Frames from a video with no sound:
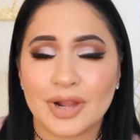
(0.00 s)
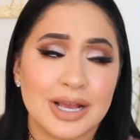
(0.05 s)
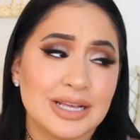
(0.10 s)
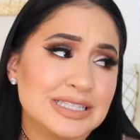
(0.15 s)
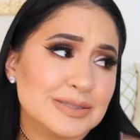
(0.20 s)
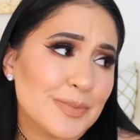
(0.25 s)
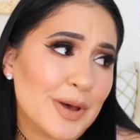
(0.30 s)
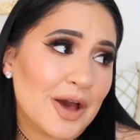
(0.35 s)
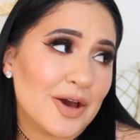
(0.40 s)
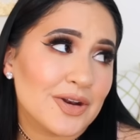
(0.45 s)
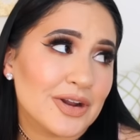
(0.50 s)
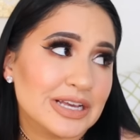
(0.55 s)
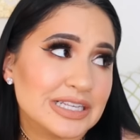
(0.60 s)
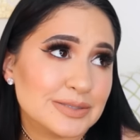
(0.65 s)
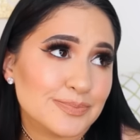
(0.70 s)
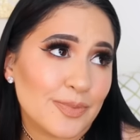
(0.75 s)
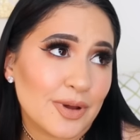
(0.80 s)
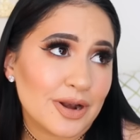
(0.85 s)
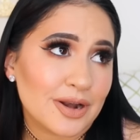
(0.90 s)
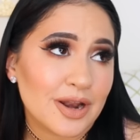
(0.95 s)
It's about
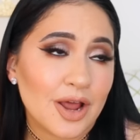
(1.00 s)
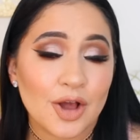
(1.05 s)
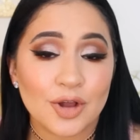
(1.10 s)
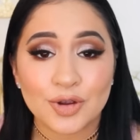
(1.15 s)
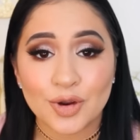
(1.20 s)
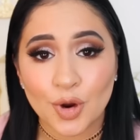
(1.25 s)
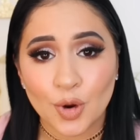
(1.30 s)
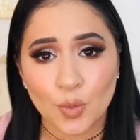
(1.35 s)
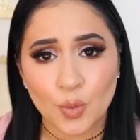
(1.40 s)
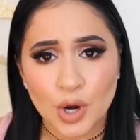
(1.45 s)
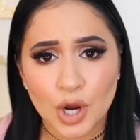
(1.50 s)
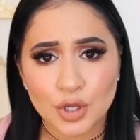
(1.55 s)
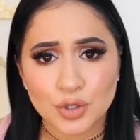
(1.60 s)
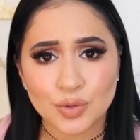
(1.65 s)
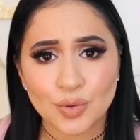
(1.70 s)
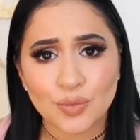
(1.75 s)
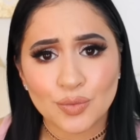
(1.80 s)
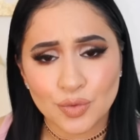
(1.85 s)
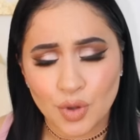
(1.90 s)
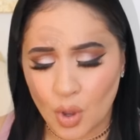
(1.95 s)
us right now, bro.
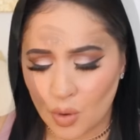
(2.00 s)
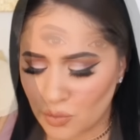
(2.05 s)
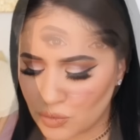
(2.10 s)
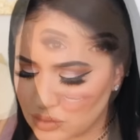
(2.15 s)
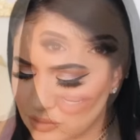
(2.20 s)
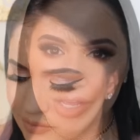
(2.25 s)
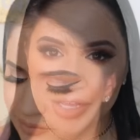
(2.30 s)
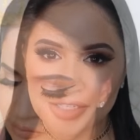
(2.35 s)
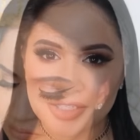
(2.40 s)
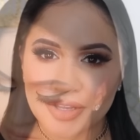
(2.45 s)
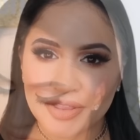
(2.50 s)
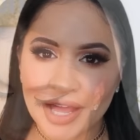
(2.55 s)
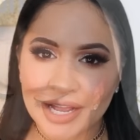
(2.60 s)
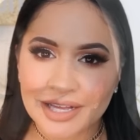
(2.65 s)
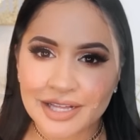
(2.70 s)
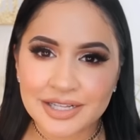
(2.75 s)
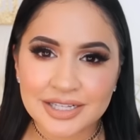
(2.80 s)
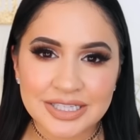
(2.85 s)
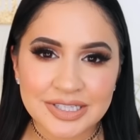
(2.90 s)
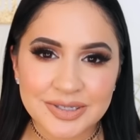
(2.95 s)
Where you going? So that
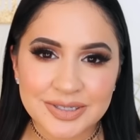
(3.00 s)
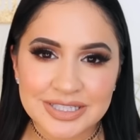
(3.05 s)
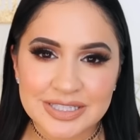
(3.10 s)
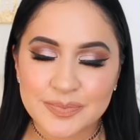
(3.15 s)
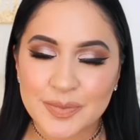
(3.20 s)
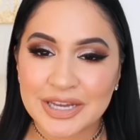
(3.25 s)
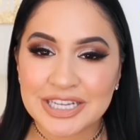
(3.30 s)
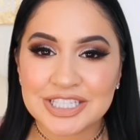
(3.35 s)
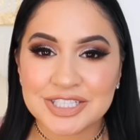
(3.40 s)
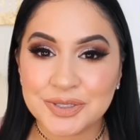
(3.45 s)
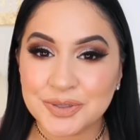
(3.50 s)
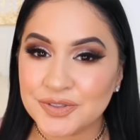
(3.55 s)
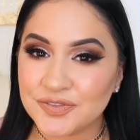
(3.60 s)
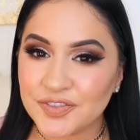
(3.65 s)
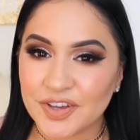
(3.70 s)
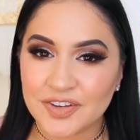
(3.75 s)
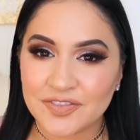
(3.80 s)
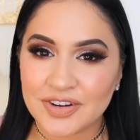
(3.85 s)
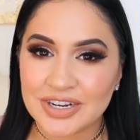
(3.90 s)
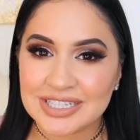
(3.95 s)
concludes my June
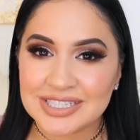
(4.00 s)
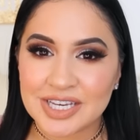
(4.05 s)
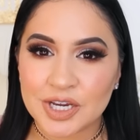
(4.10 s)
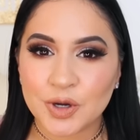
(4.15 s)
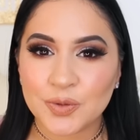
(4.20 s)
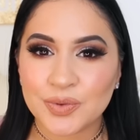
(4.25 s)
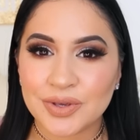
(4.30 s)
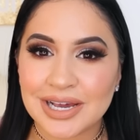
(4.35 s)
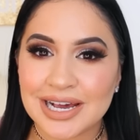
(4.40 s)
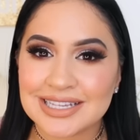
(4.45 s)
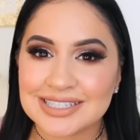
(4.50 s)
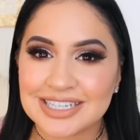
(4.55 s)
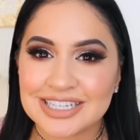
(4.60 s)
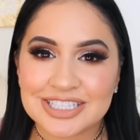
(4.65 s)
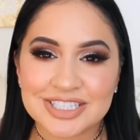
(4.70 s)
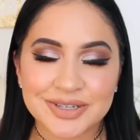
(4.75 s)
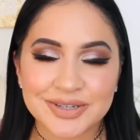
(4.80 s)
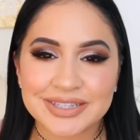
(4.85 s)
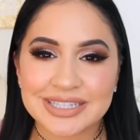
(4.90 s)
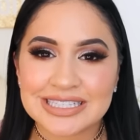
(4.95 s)
favorites. I hope you guys
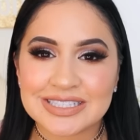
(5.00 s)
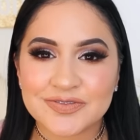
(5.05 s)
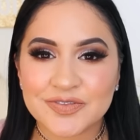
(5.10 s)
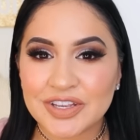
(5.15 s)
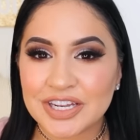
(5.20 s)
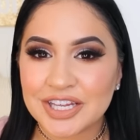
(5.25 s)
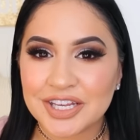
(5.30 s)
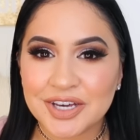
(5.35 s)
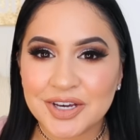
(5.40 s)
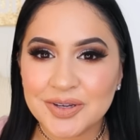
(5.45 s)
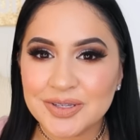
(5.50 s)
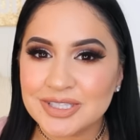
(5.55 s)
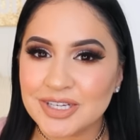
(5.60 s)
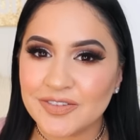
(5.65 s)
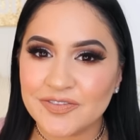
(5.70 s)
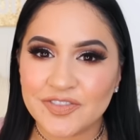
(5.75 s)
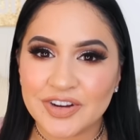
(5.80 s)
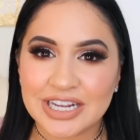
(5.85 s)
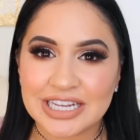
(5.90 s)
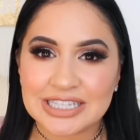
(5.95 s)
enjoyed this video.
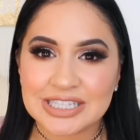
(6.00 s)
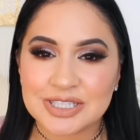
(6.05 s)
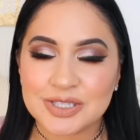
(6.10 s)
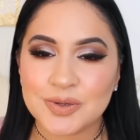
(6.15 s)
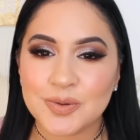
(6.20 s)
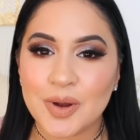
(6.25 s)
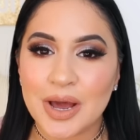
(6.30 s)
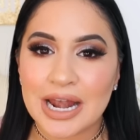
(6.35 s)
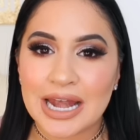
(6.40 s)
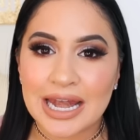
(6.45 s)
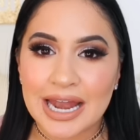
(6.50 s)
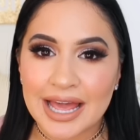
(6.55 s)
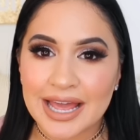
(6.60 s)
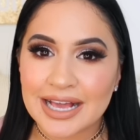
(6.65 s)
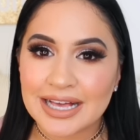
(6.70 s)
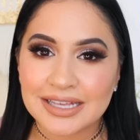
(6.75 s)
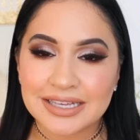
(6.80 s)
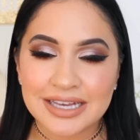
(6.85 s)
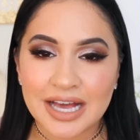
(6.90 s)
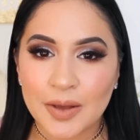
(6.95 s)
Don't forget to
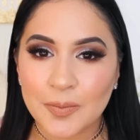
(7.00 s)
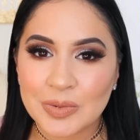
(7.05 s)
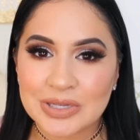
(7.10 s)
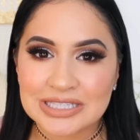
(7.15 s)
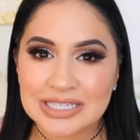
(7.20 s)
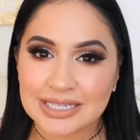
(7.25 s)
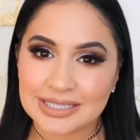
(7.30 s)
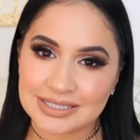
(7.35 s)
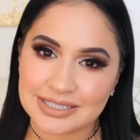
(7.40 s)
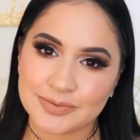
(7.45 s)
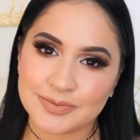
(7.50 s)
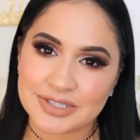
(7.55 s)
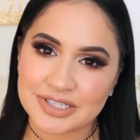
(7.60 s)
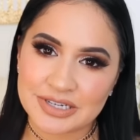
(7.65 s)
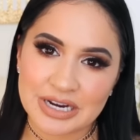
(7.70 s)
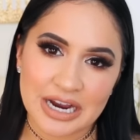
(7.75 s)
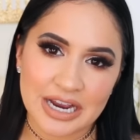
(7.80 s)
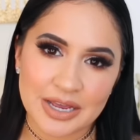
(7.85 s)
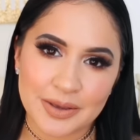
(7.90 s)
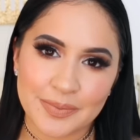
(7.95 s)
like, comment, and
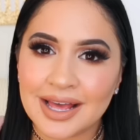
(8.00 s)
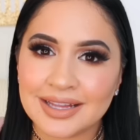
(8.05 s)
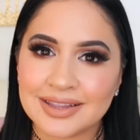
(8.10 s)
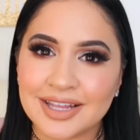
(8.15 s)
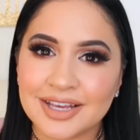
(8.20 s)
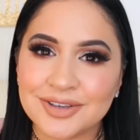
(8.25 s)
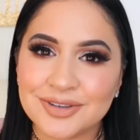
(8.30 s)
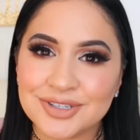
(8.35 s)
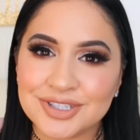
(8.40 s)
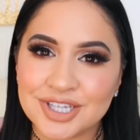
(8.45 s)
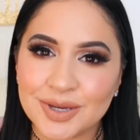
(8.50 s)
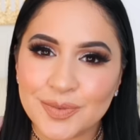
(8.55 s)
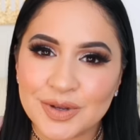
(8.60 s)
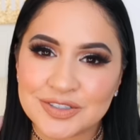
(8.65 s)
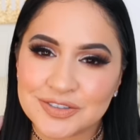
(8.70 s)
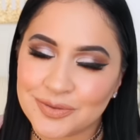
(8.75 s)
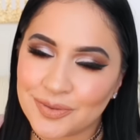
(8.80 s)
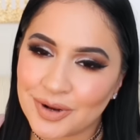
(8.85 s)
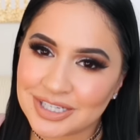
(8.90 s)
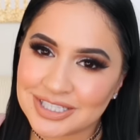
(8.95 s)
subscribe. Thank you so
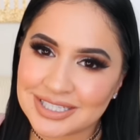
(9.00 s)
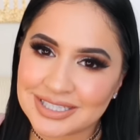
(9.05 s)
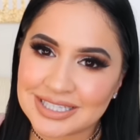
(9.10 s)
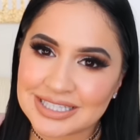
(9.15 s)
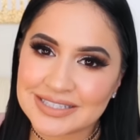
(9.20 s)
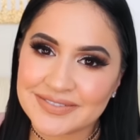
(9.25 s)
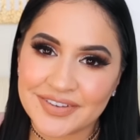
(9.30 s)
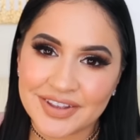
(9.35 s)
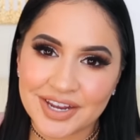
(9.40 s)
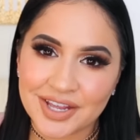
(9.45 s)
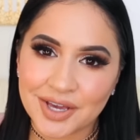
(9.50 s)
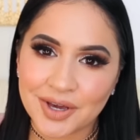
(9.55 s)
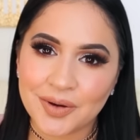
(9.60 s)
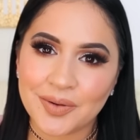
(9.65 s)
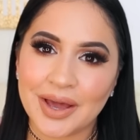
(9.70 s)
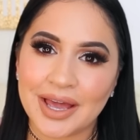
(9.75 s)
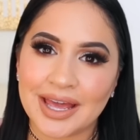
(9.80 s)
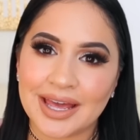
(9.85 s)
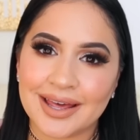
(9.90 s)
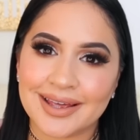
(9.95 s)
much for watching this video,
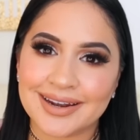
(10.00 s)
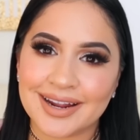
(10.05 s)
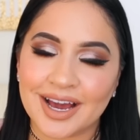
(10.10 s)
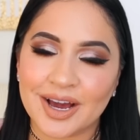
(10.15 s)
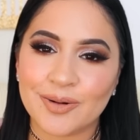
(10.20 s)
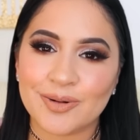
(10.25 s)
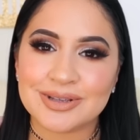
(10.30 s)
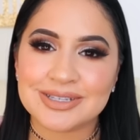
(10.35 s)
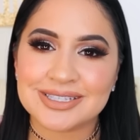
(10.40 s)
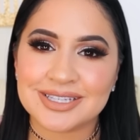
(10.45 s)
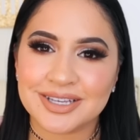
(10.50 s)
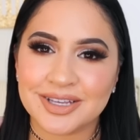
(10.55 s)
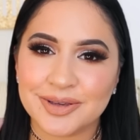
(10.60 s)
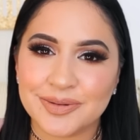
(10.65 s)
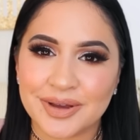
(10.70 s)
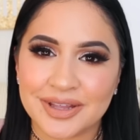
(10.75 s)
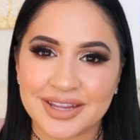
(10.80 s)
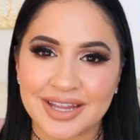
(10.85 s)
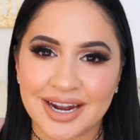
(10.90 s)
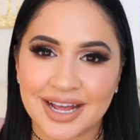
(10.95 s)
and I will see you
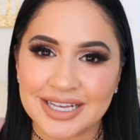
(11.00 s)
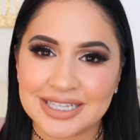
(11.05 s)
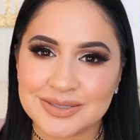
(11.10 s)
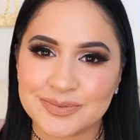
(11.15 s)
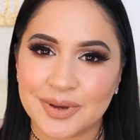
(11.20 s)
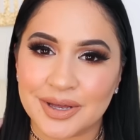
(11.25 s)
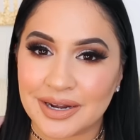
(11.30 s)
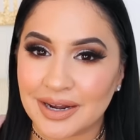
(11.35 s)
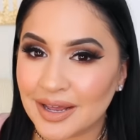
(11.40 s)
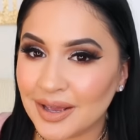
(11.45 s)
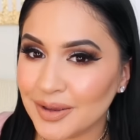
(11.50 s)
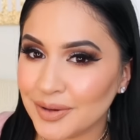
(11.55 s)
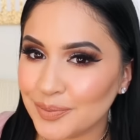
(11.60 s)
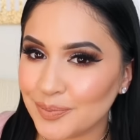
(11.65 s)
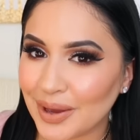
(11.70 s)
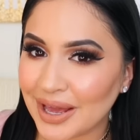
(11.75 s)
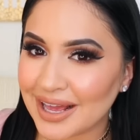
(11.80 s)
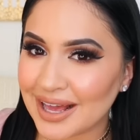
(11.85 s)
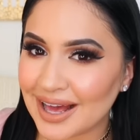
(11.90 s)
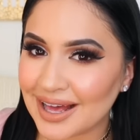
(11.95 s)
in the next one.
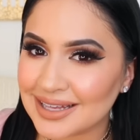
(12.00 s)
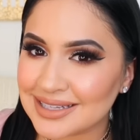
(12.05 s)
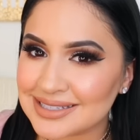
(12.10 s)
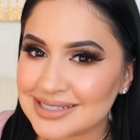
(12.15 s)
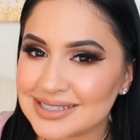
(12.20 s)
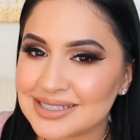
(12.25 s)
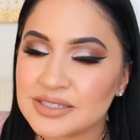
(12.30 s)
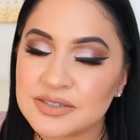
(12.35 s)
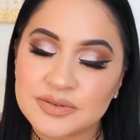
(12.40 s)
Bye, guys.